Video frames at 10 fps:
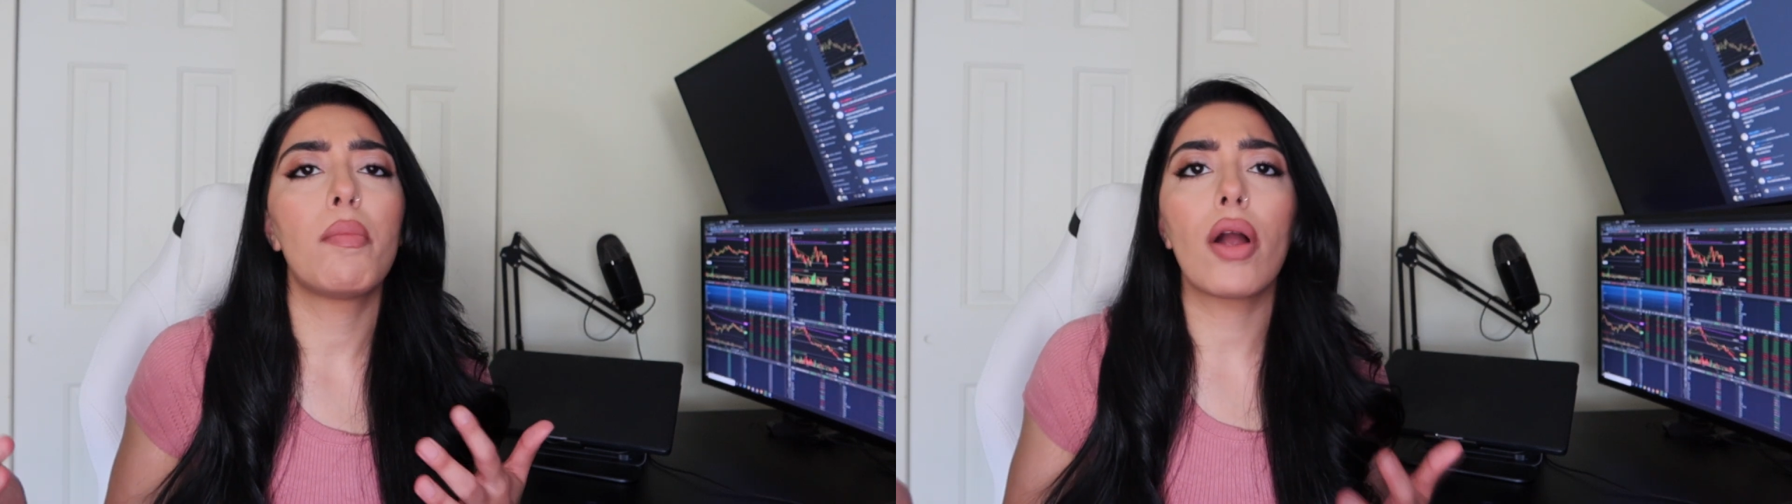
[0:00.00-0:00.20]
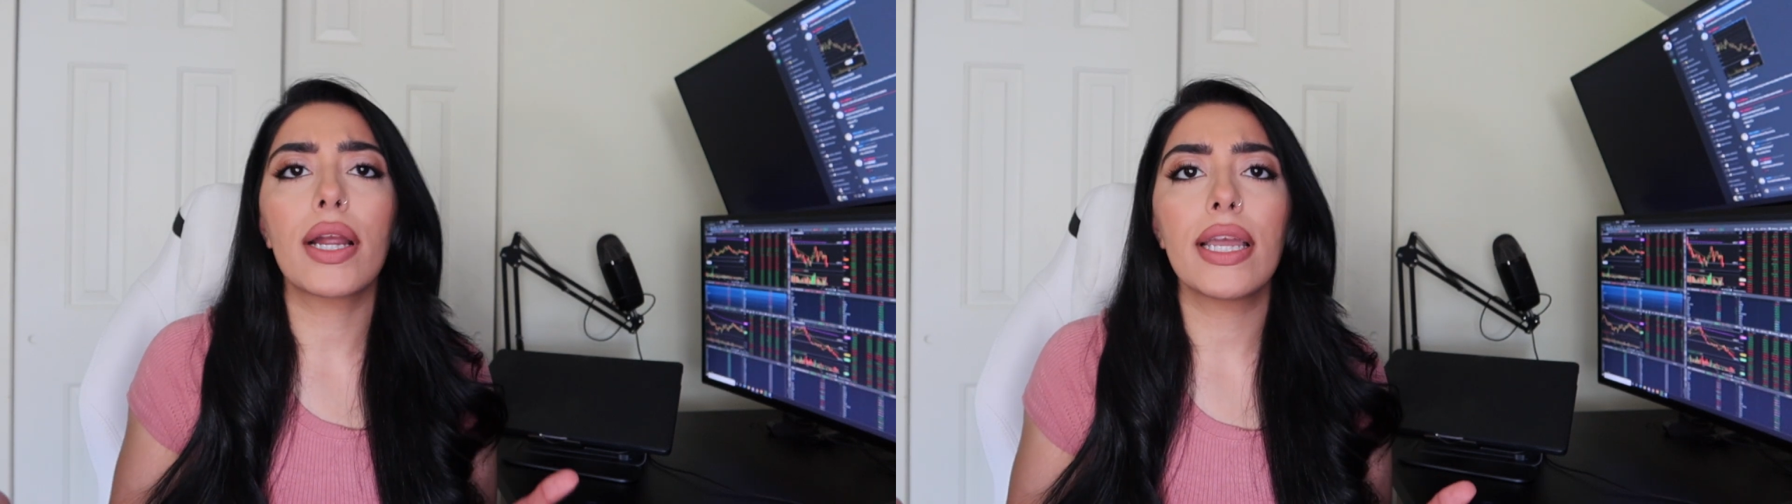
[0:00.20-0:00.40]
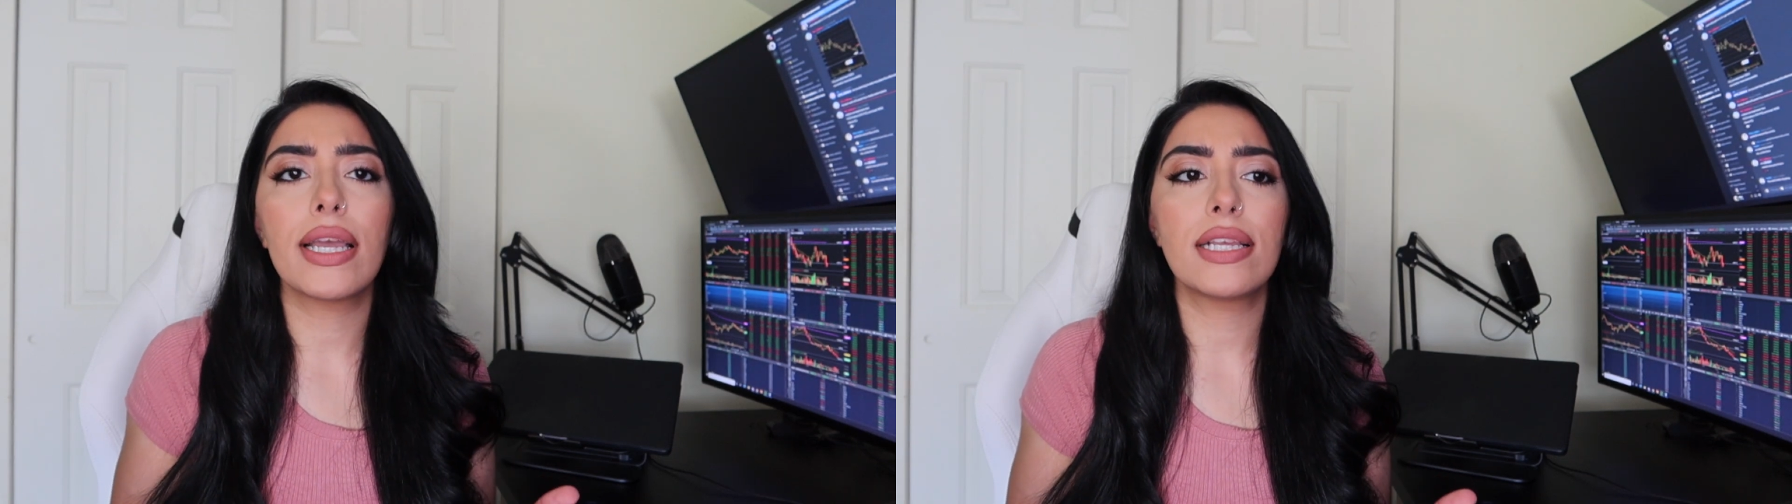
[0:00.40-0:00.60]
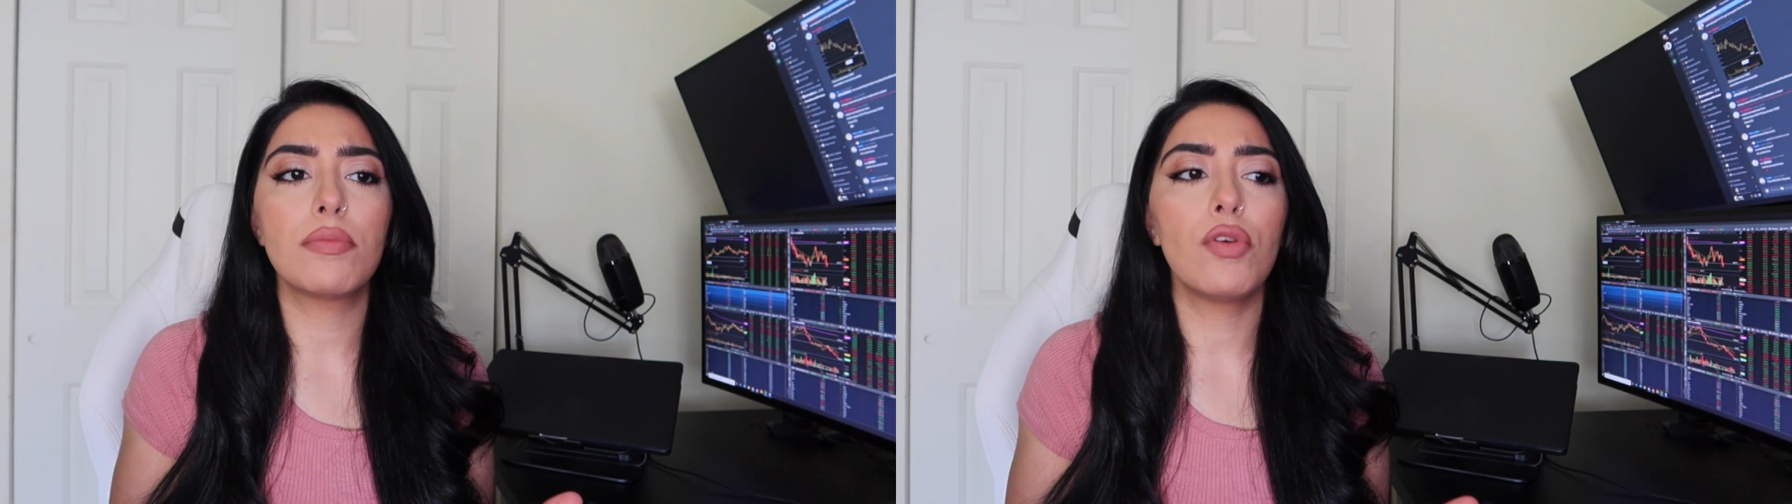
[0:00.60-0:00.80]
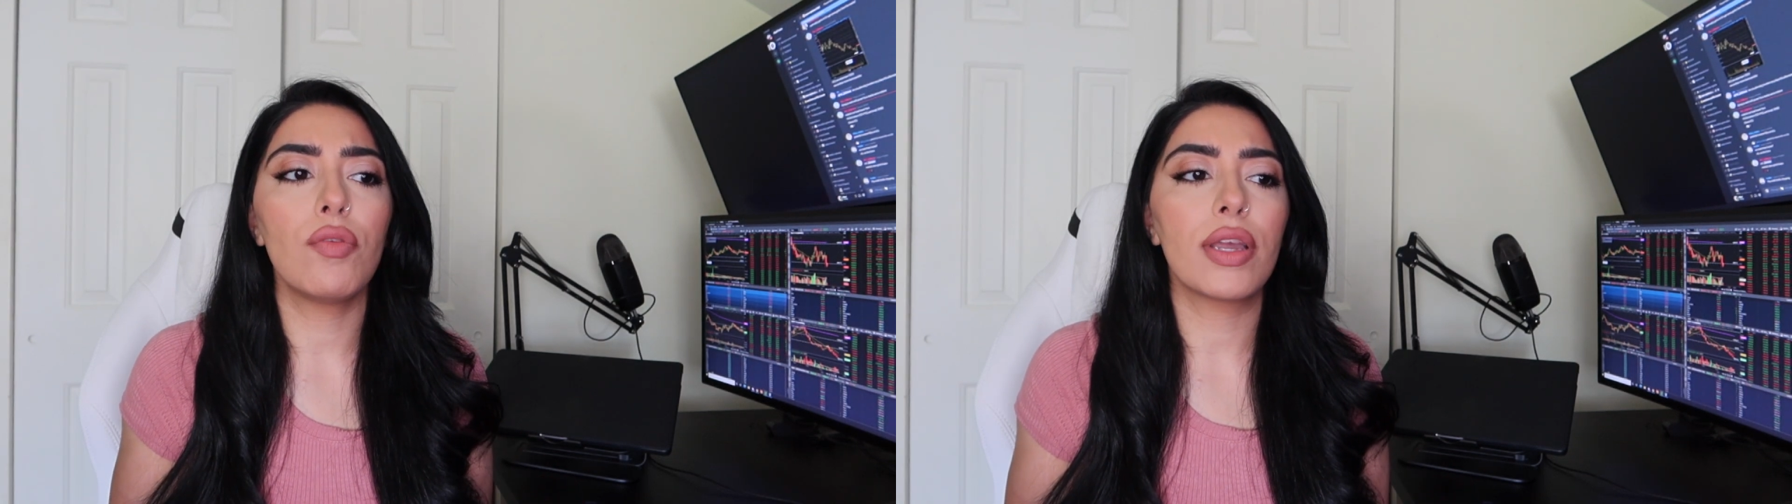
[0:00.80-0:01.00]
market is
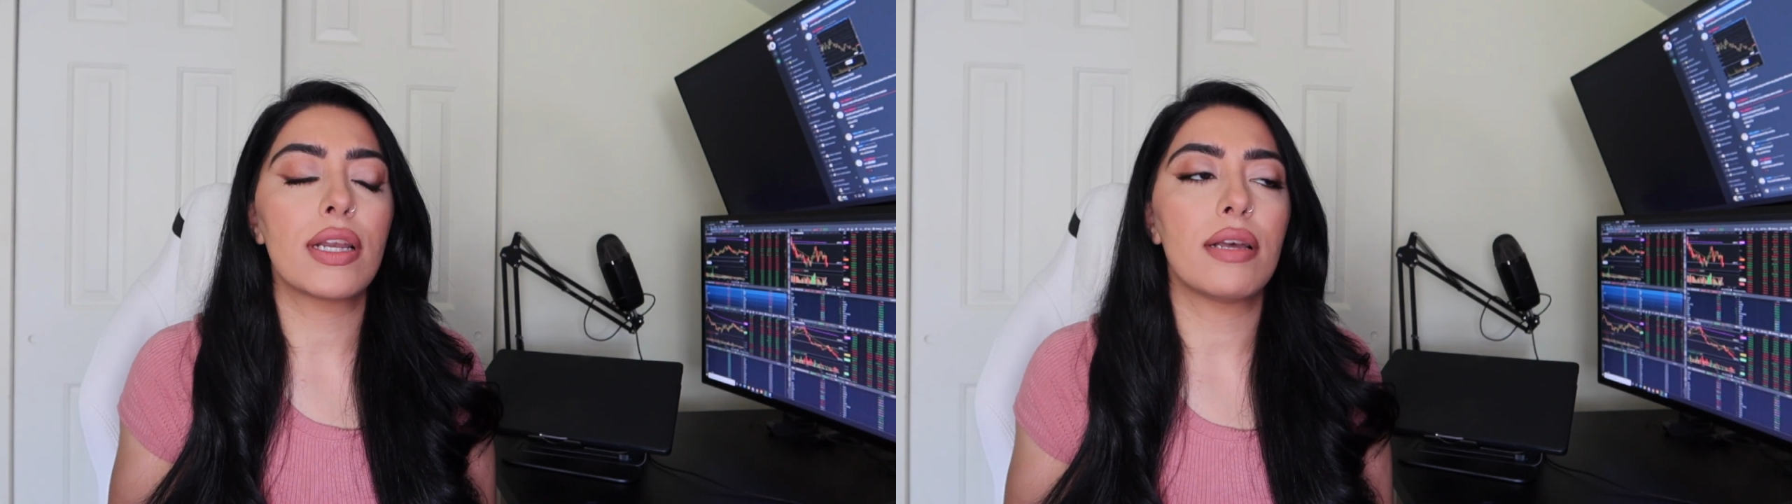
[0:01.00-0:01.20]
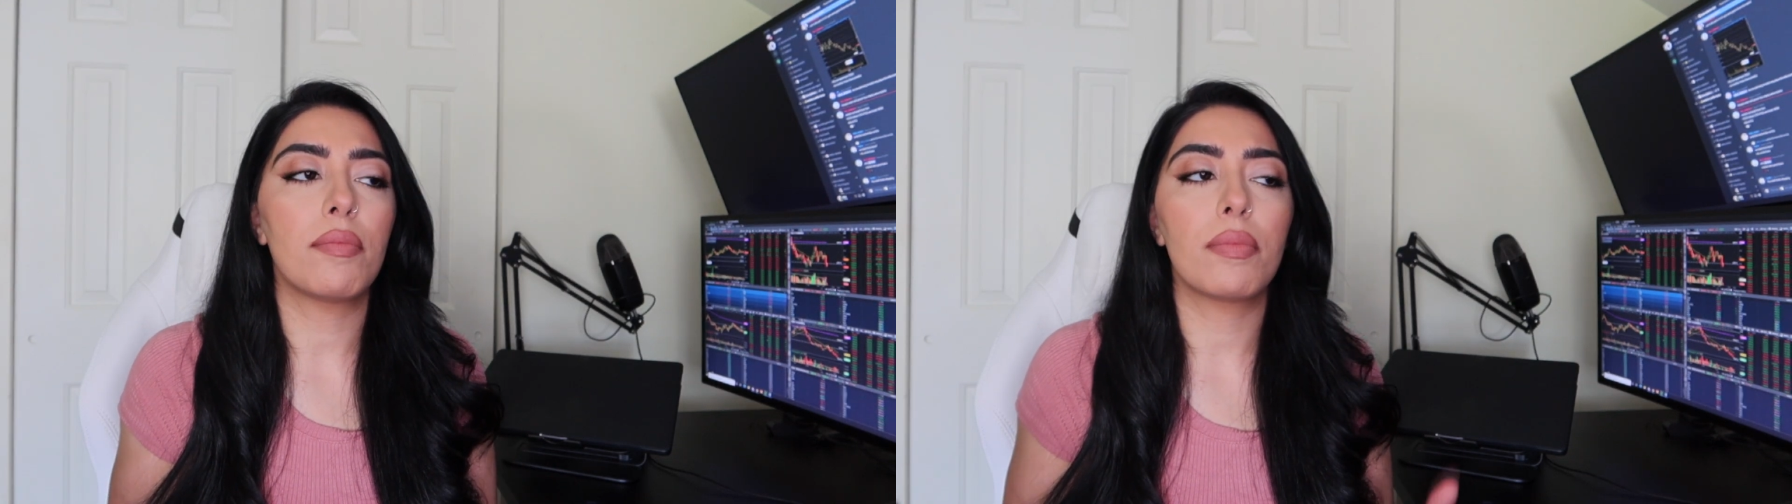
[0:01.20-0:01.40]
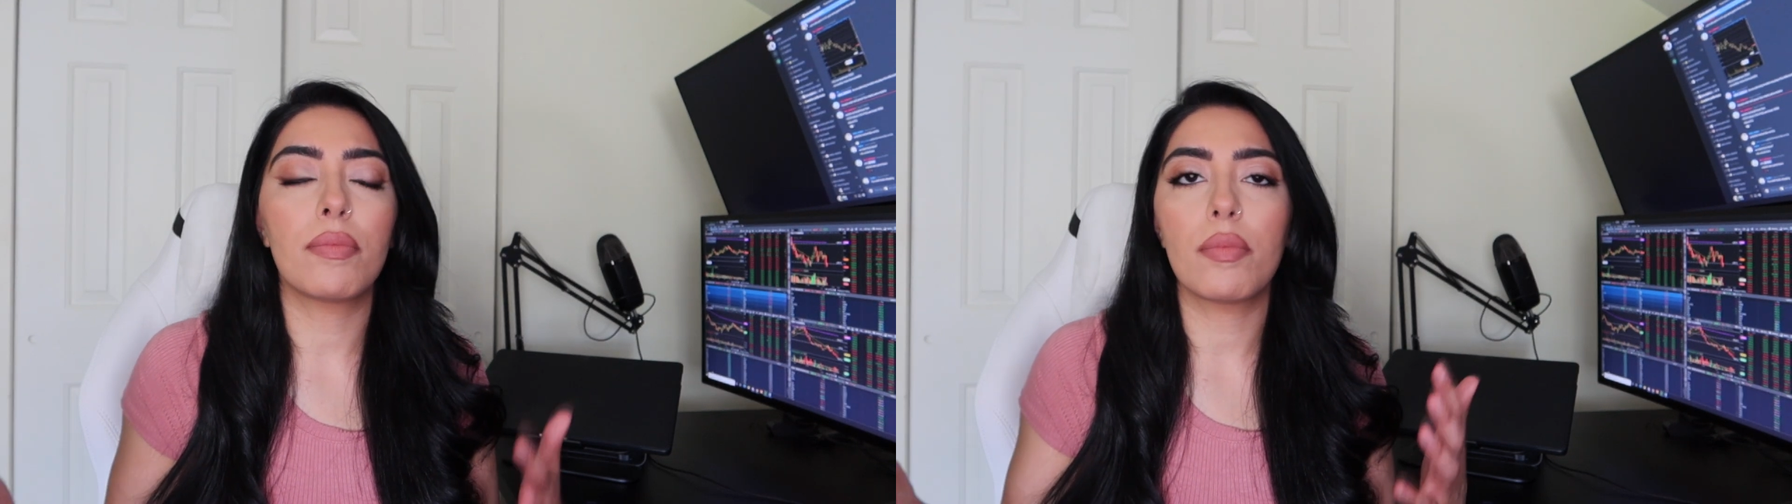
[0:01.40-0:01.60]
moving in a